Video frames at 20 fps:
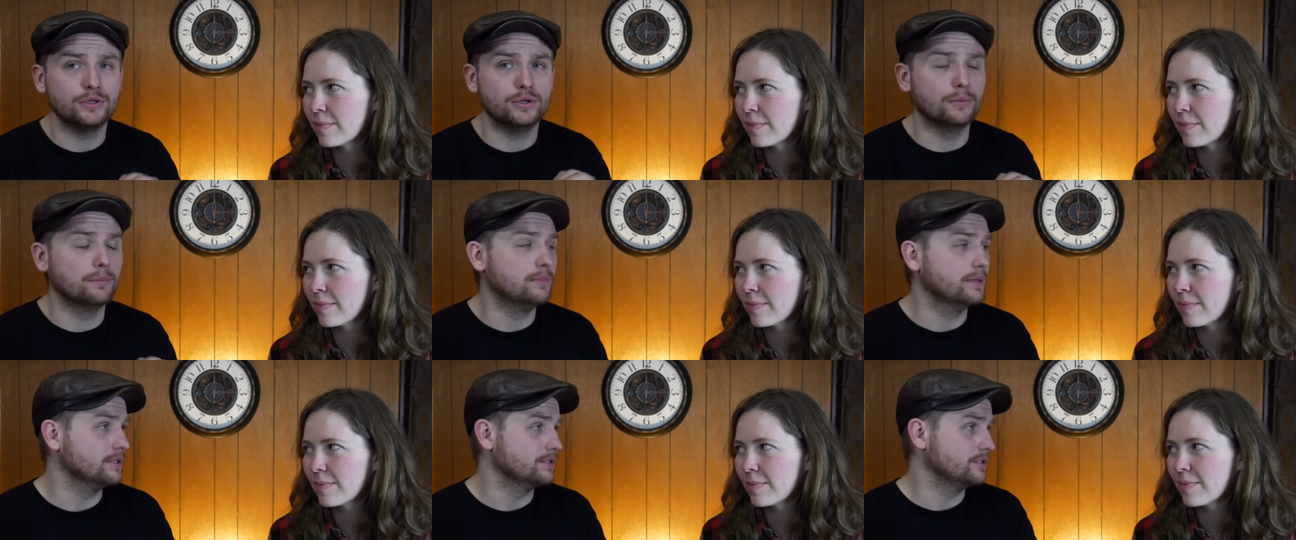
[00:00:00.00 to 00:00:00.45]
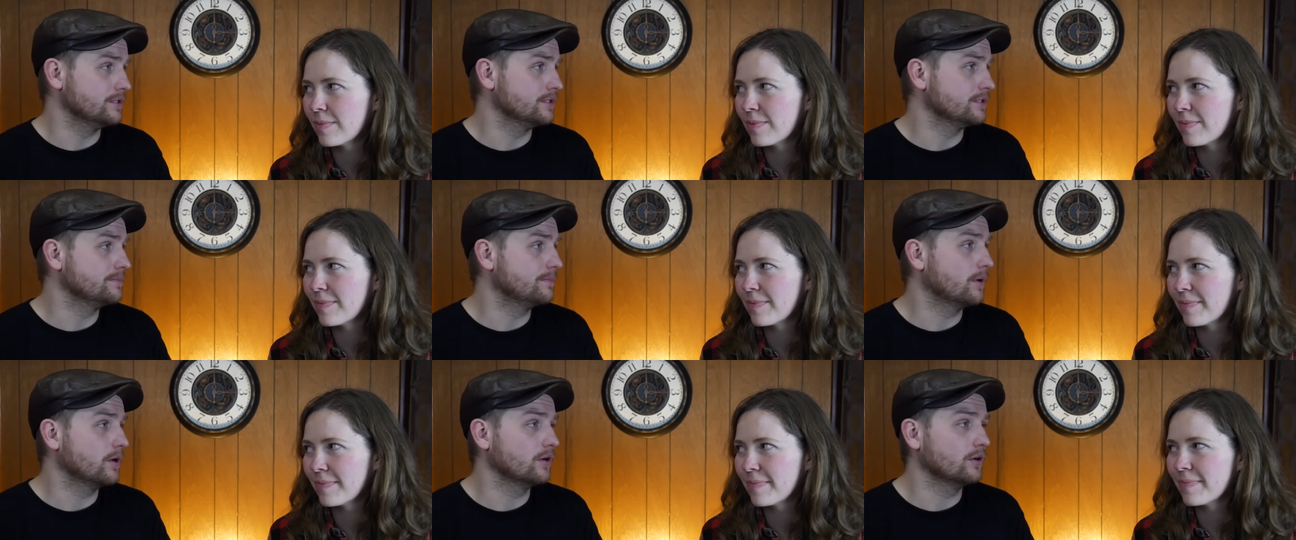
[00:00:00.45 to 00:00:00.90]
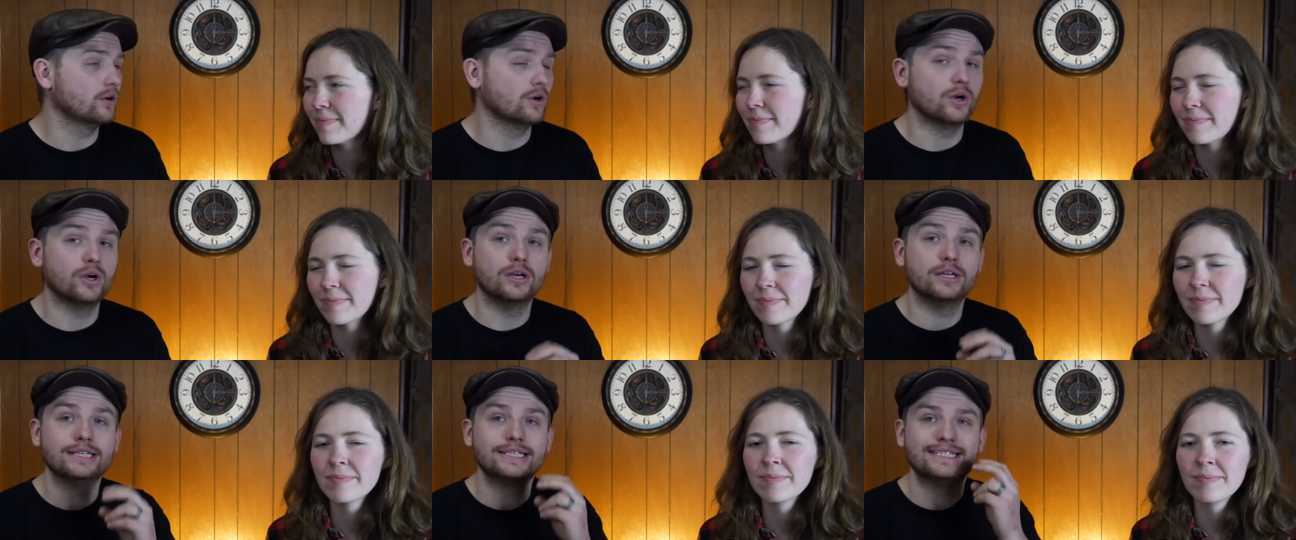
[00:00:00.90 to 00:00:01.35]
Speaker 1: your business
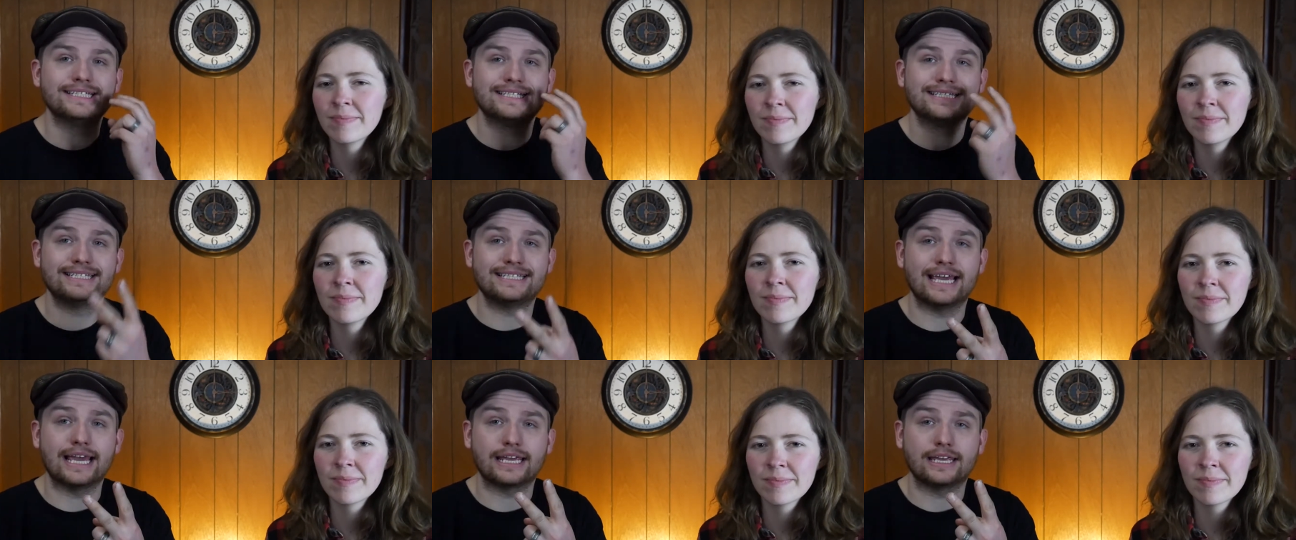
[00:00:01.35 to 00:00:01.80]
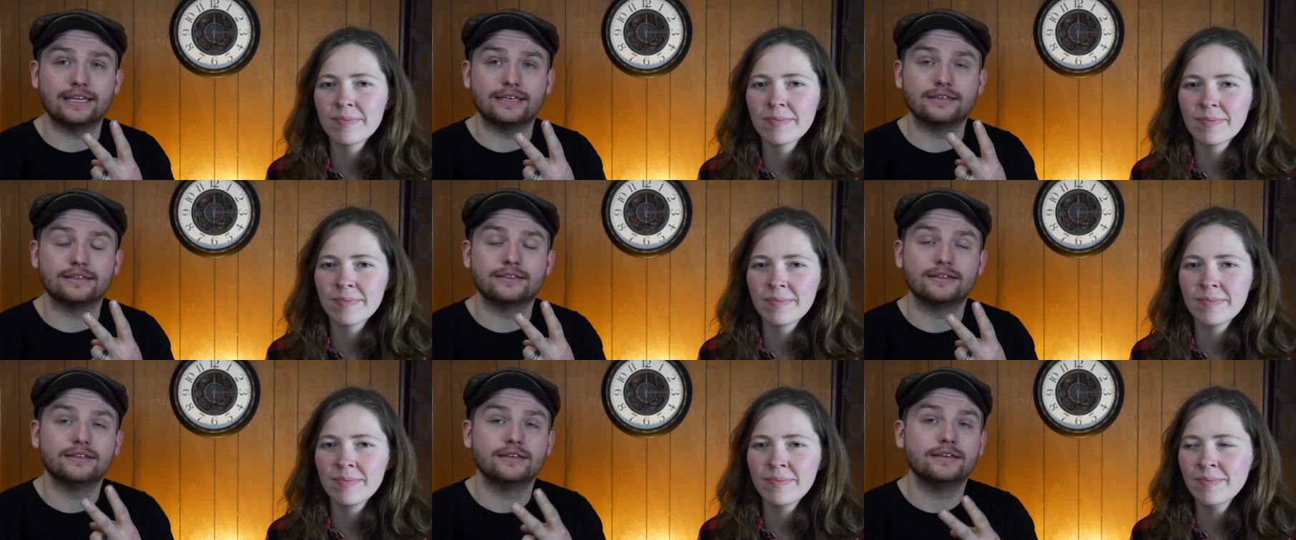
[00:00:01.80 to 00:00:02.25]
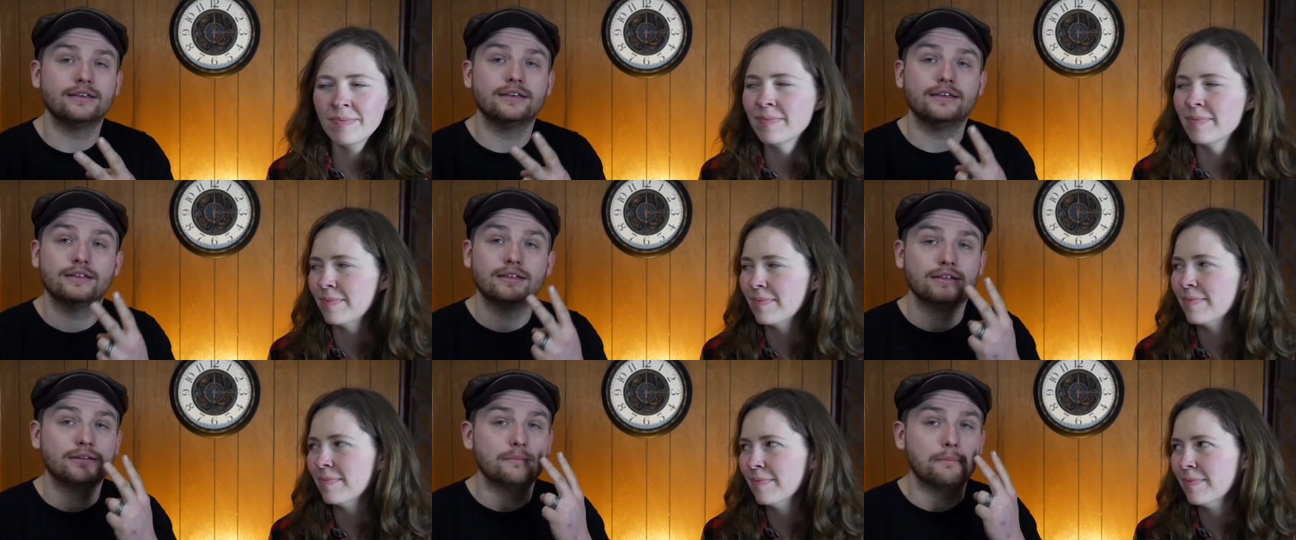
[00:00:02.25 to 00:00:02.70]
partner second.
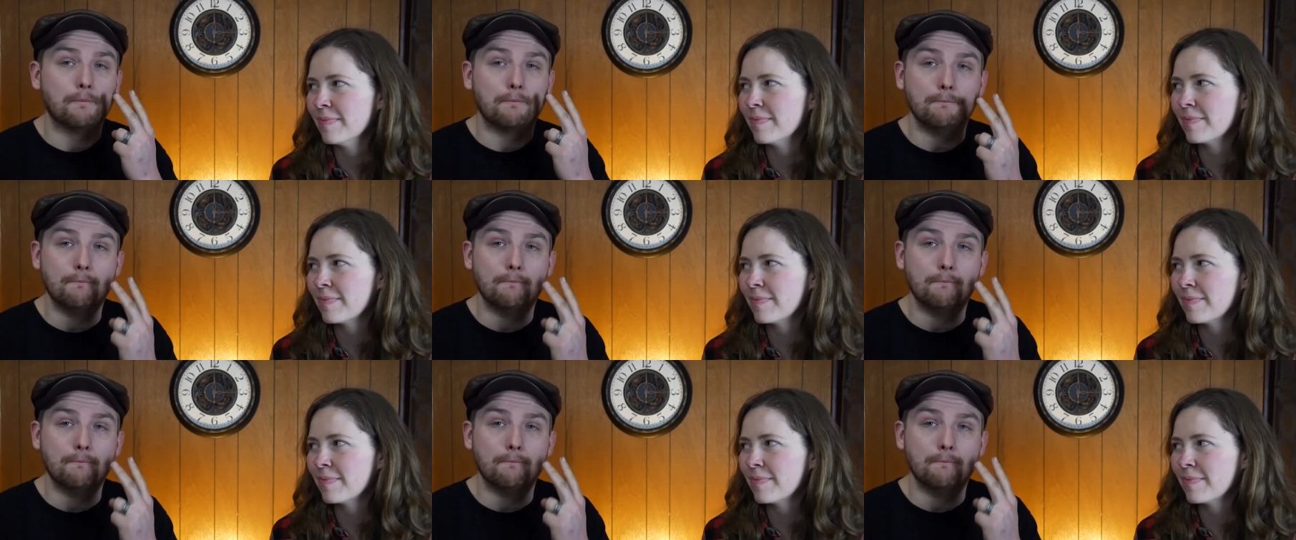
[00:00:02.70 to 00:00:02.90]
Mm-hmm.